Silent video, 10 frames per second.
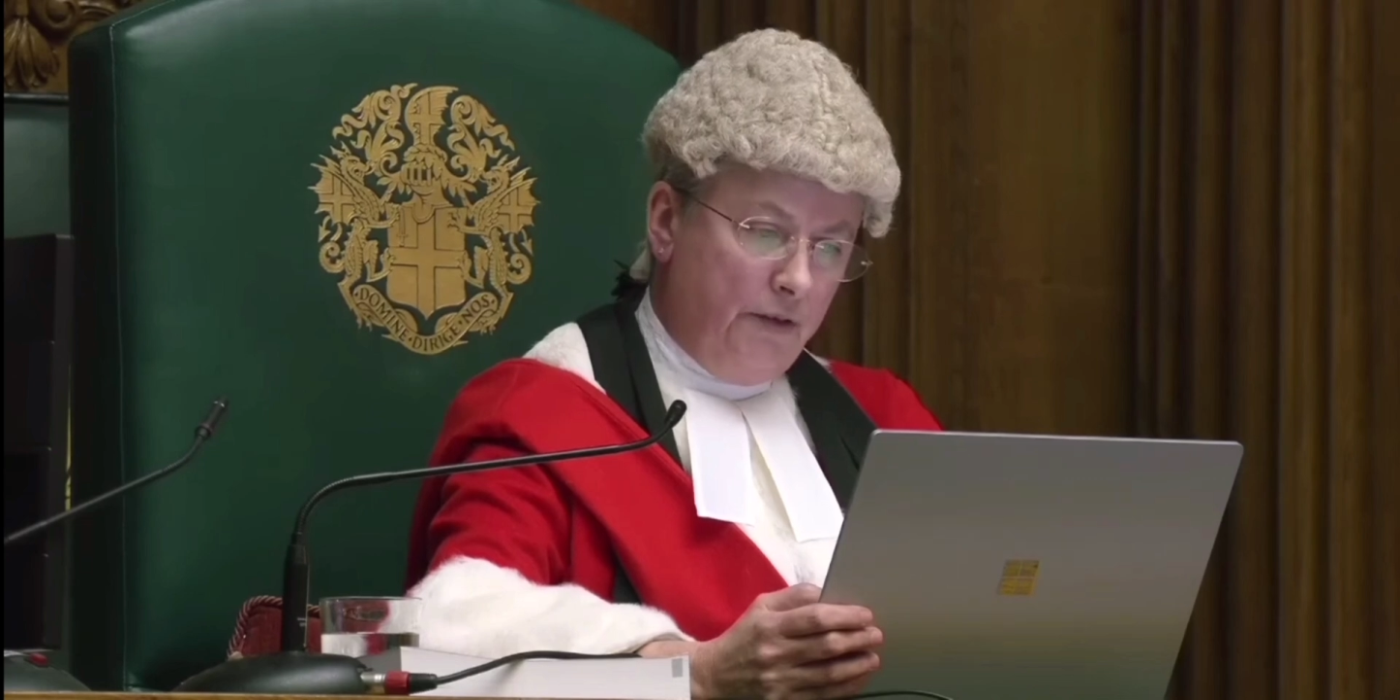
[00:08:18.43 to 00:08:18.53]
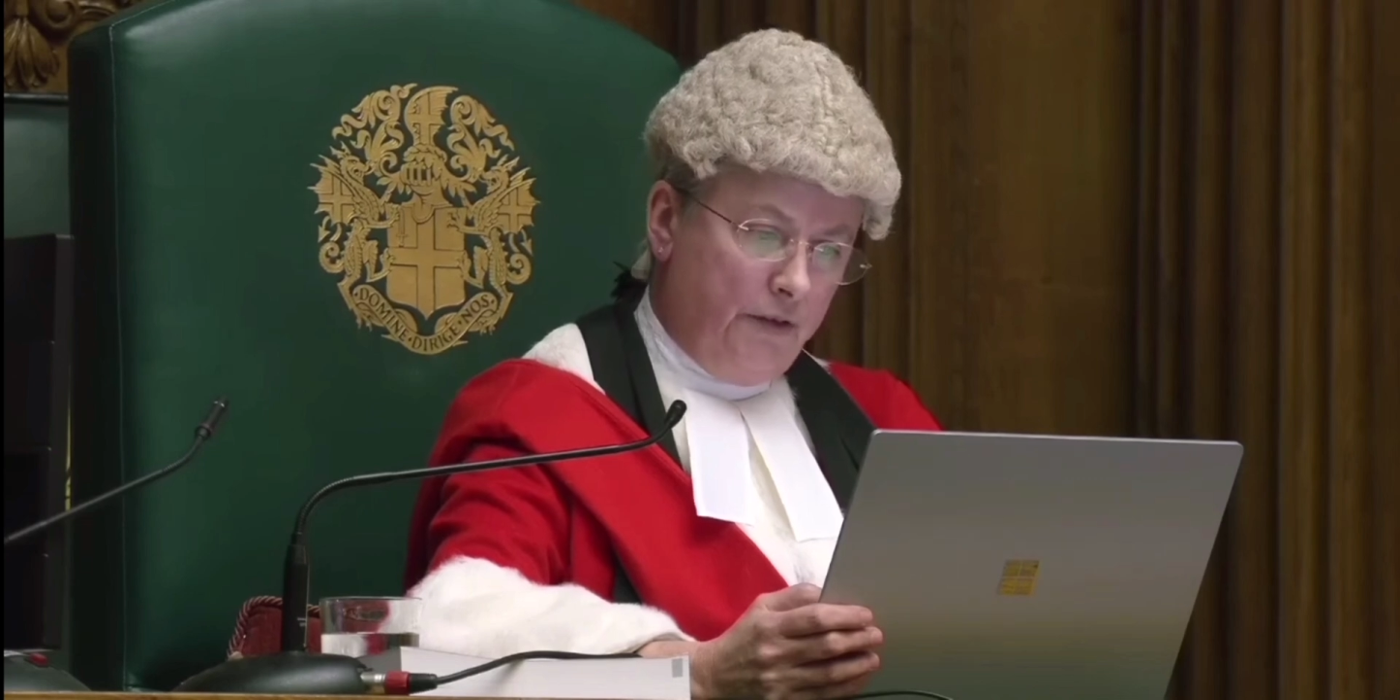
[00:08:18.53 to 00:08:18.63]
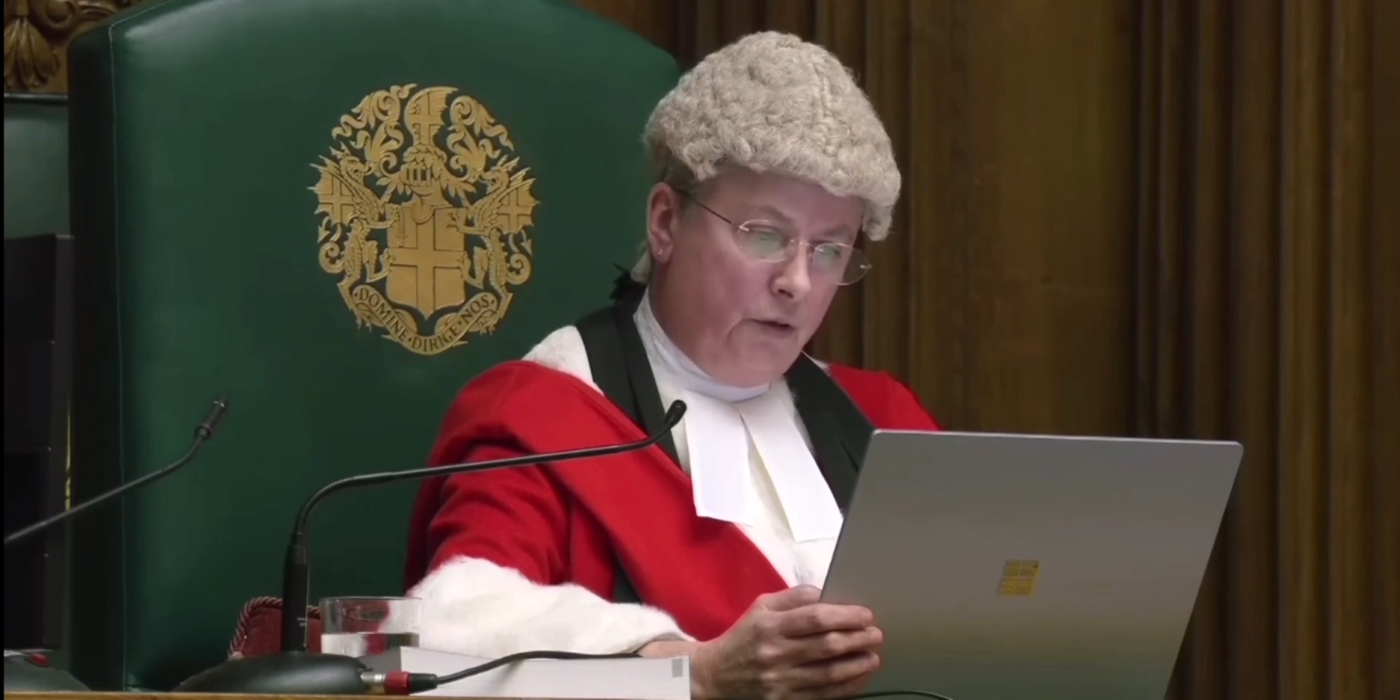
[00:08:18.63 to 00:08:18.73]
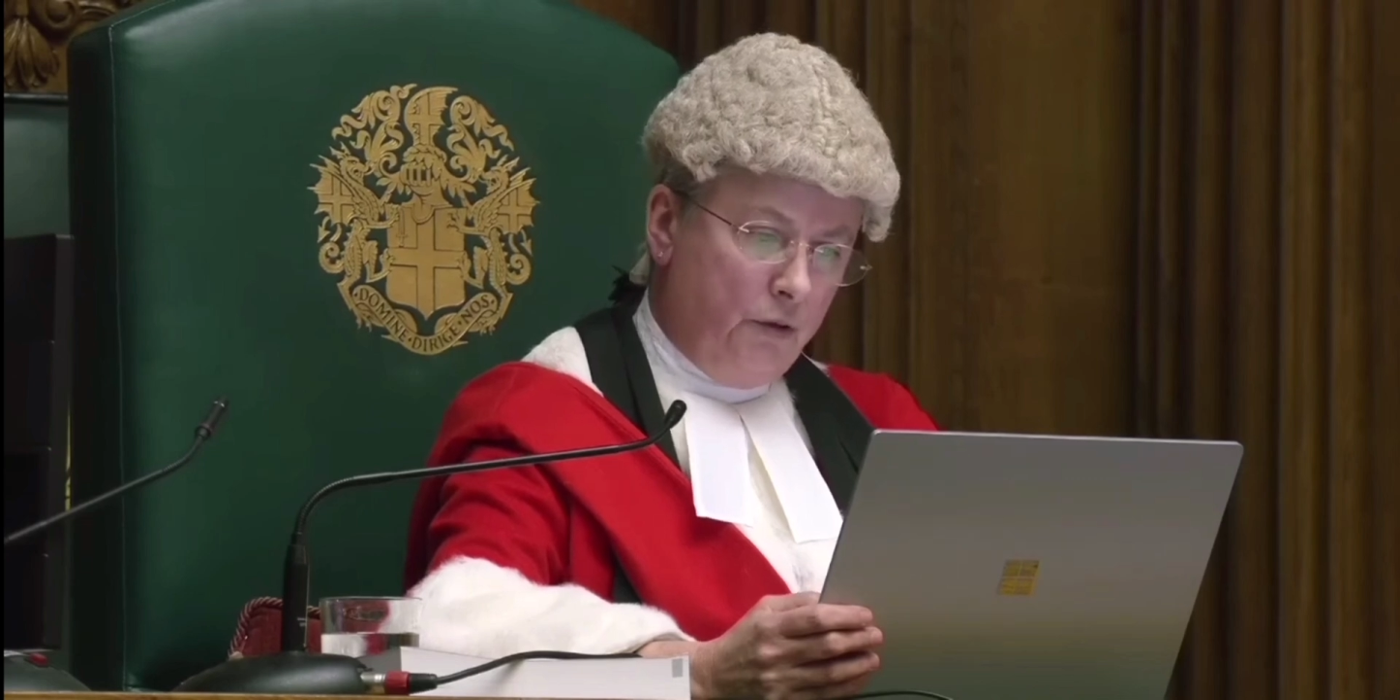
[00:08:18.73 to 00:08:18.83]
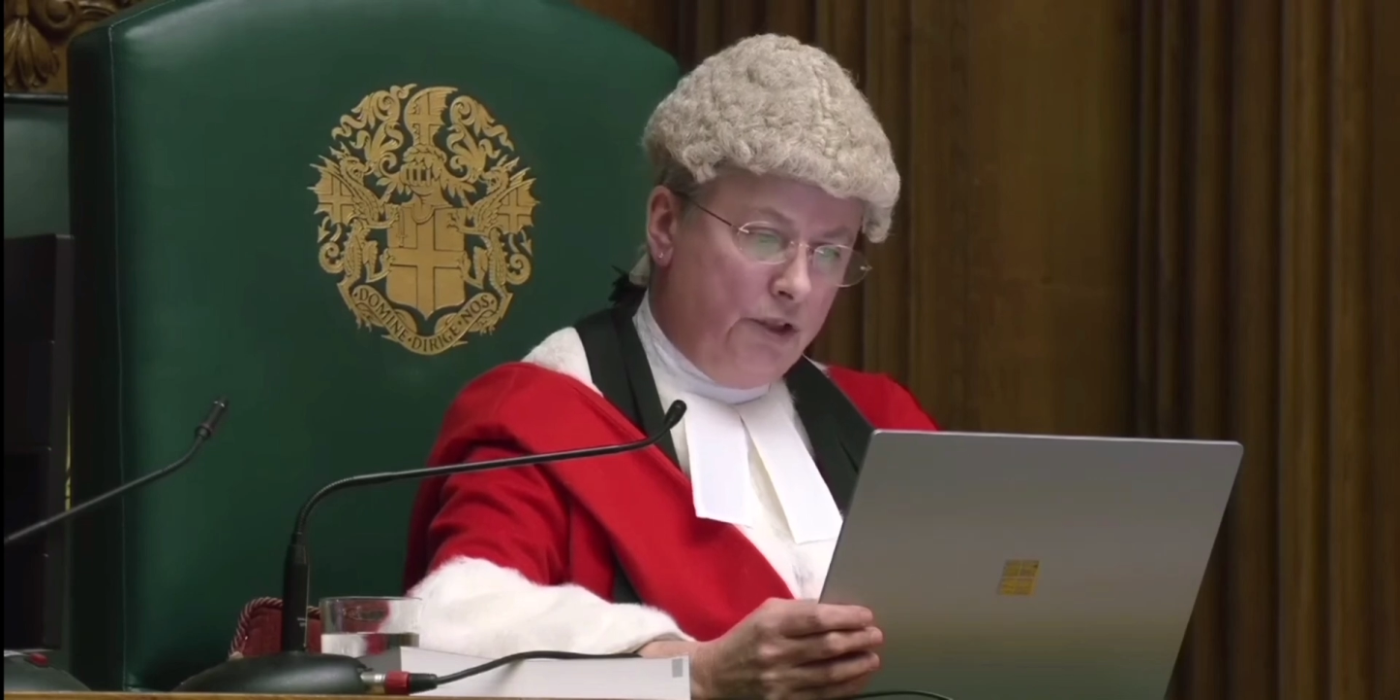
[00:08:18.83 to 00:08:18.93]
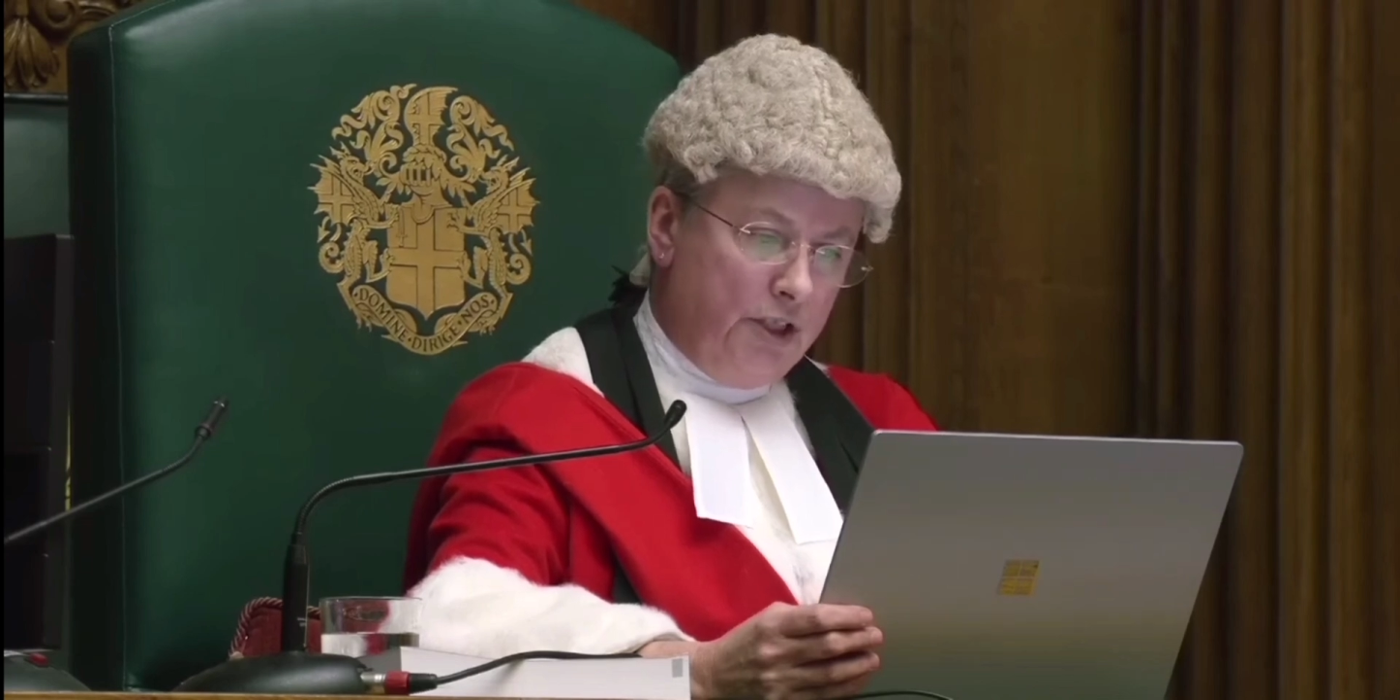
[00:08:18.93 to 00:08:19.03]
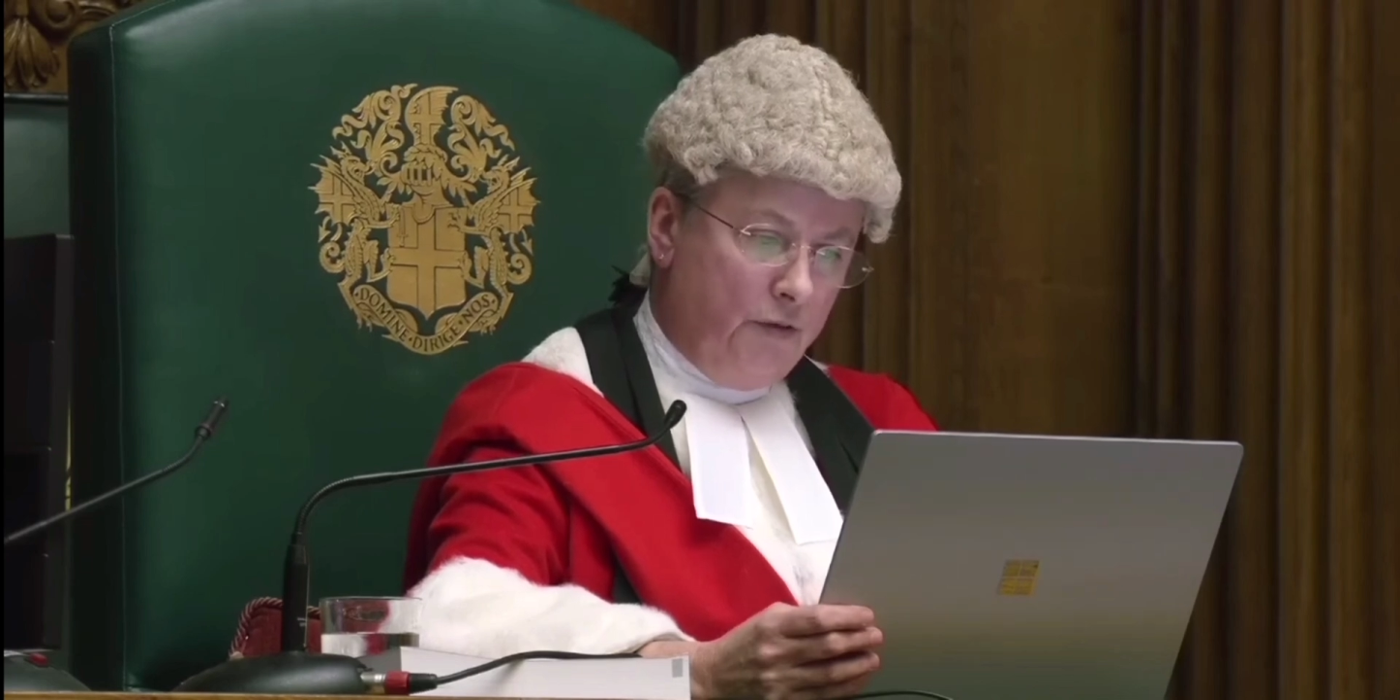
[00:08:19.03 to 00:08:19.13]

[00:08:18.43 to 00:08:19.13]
difficulties